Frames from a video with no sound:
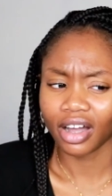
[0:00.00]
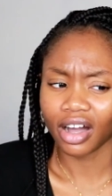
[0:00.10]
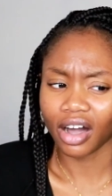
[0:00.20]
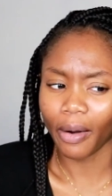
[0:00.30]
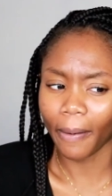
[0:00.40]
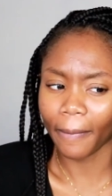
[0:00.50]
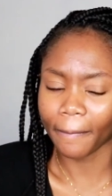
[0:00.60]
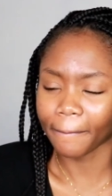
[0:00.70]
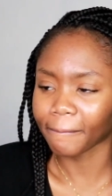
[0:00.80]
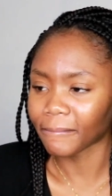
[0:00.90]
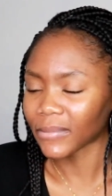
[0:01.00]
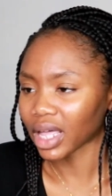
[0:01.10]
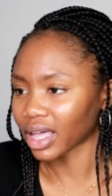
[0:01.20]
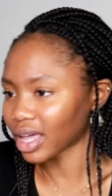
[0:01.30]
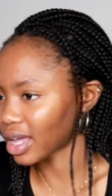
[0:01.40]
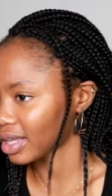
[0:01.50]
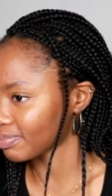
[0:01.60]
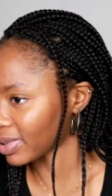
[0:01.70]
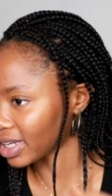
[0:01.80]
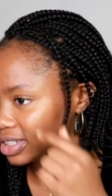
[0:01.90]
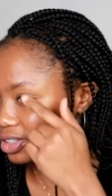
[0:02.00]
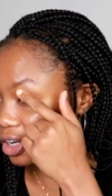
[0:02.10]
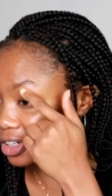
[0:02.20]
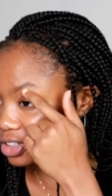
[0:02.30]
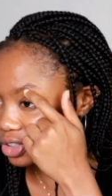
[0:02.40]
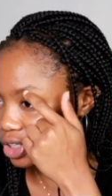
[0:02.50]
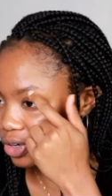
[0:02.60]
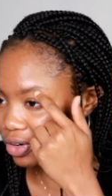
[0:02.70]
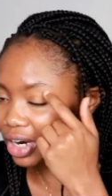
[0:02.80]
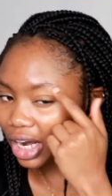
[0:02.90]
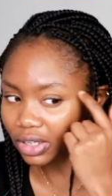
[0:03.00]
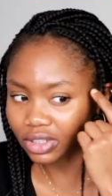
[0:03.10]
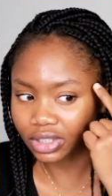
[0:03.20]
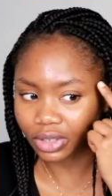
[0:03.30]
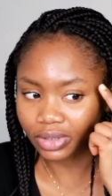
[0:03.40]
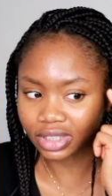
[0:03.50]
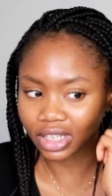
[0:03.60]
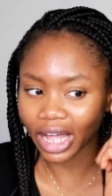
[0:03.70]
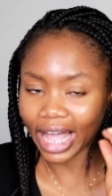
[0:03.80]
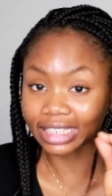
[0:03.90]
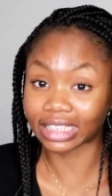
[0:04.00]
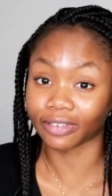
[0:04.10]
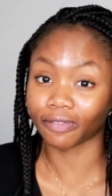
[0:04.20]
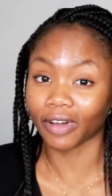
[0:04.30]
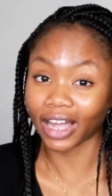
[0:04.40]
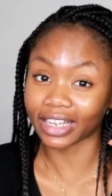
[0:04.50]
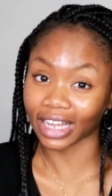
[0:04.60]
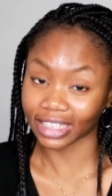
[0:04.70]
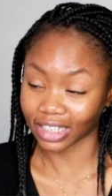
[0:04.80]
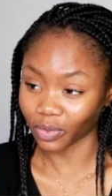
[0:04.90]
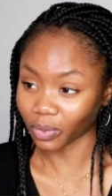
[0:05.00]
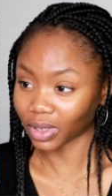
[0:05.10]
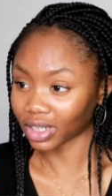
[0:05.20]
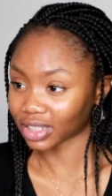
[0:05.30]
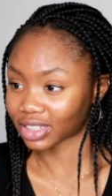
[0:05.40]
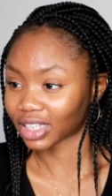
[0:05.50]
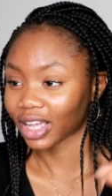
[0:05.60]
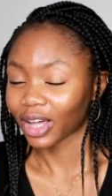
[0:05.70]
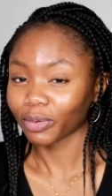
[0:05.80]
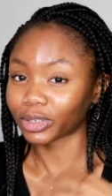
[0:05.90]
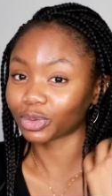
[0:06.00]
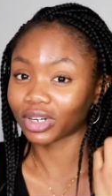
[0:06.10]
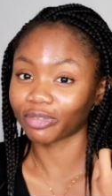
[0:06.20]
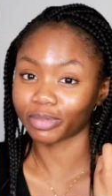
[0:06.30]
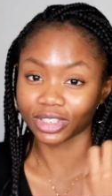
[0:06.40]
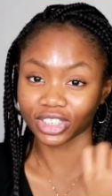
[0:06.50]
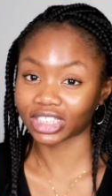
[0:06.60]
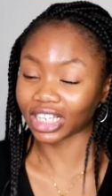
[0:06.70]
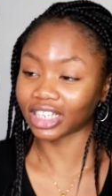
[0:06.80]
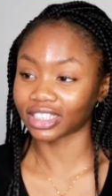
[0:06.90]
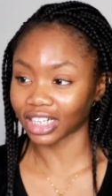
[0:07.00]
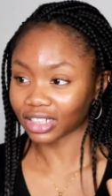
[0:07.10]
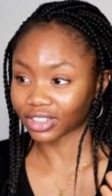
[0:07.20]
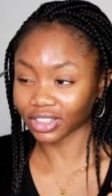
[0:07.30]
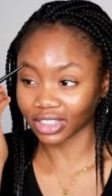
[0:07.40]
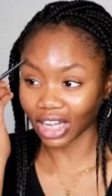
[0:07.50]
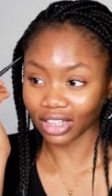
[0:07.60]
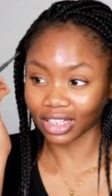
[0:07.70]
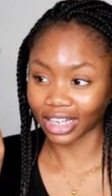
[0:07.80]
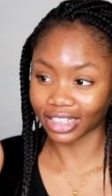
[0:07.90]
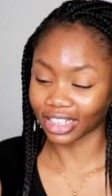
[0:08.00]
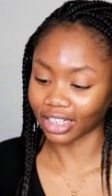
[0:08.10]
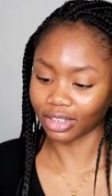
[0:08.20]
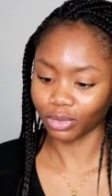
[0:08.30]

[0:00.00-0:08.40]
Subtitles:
but it's starting to grow out, so it's not as defined as it was, which would have been just easy. I'll just outline it